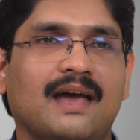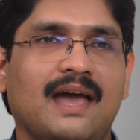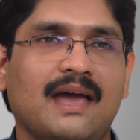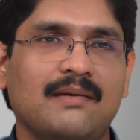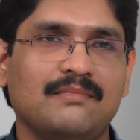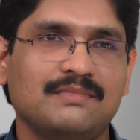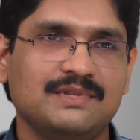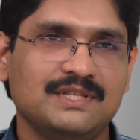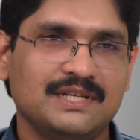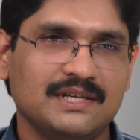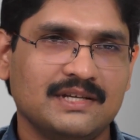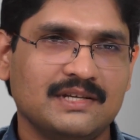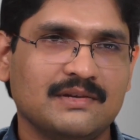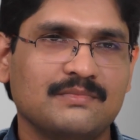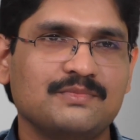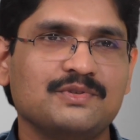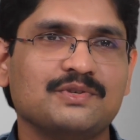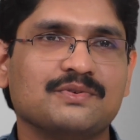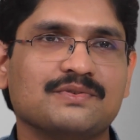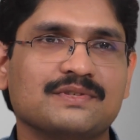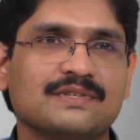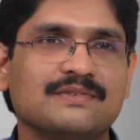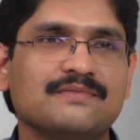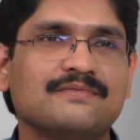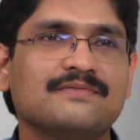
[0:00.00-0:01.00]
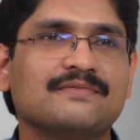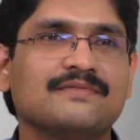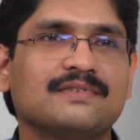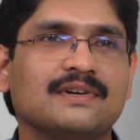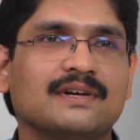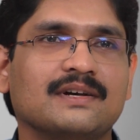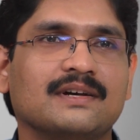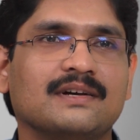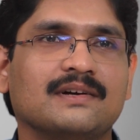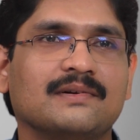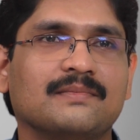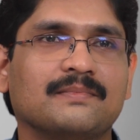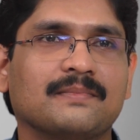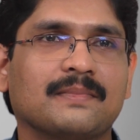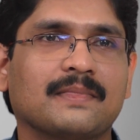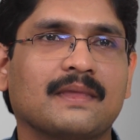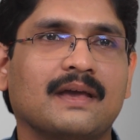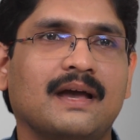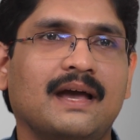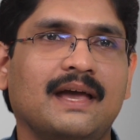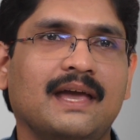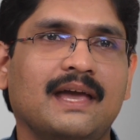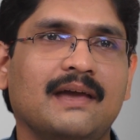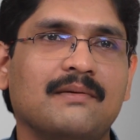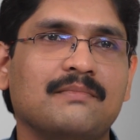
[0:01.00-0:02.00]
I'm Jacob Joseph.
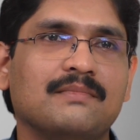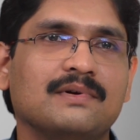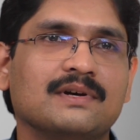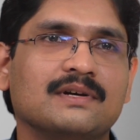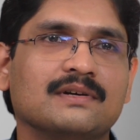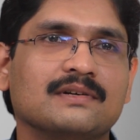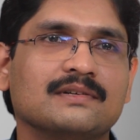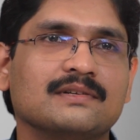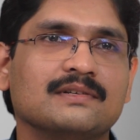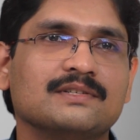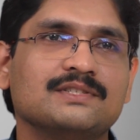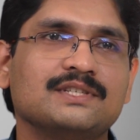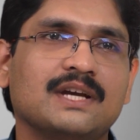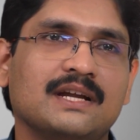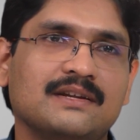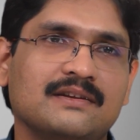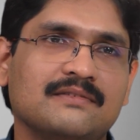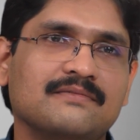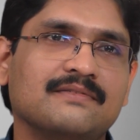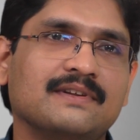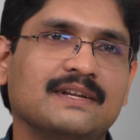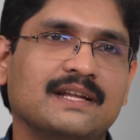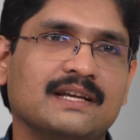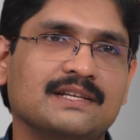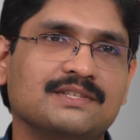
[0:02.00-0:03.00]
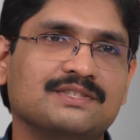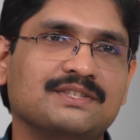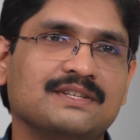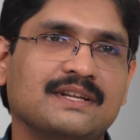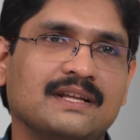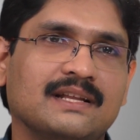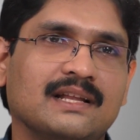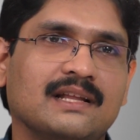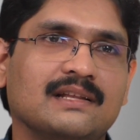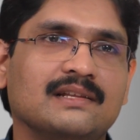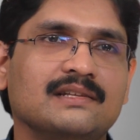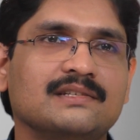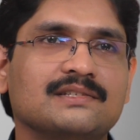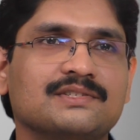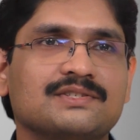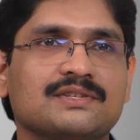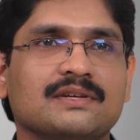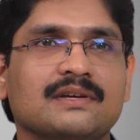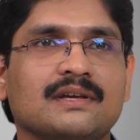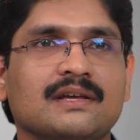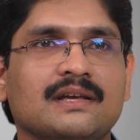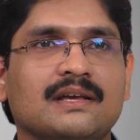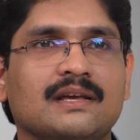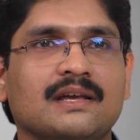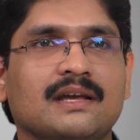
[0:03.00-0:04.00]
I am a chartered financial analyst.
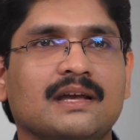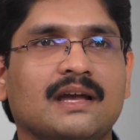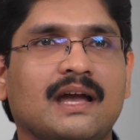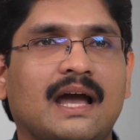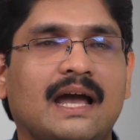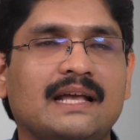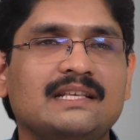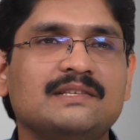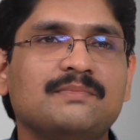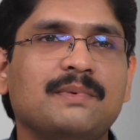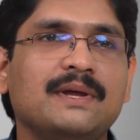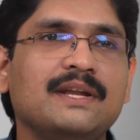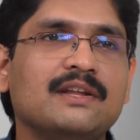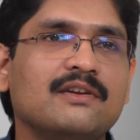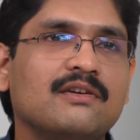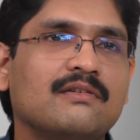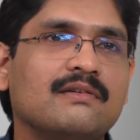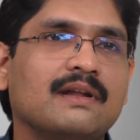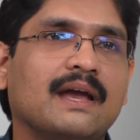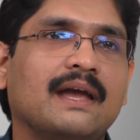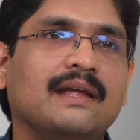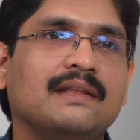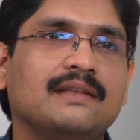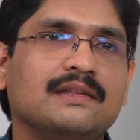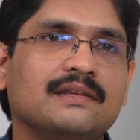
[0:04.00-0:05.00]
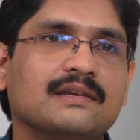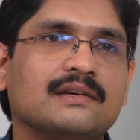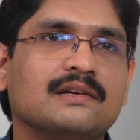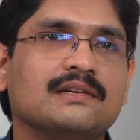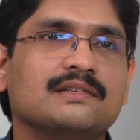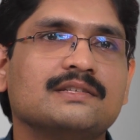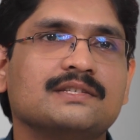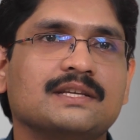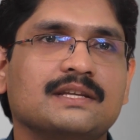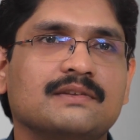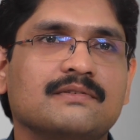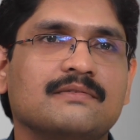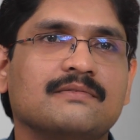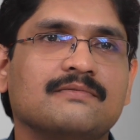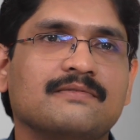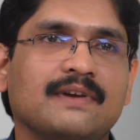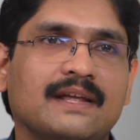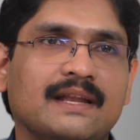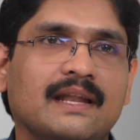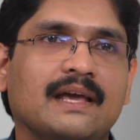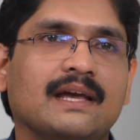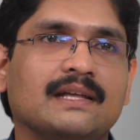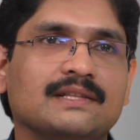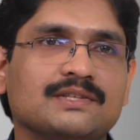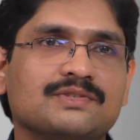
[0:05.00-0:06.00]
I spent around 9 years in
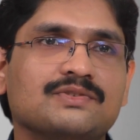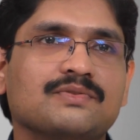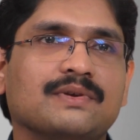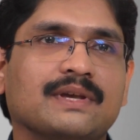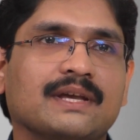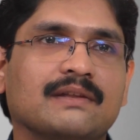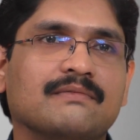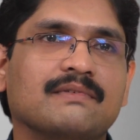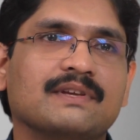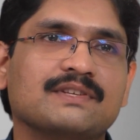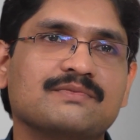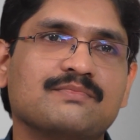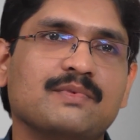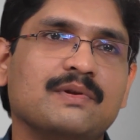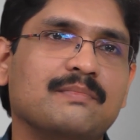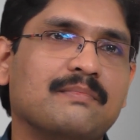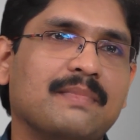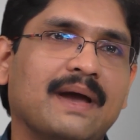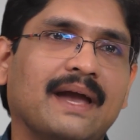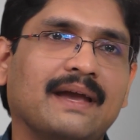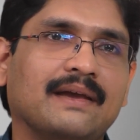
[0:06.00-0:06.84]
finance doing investment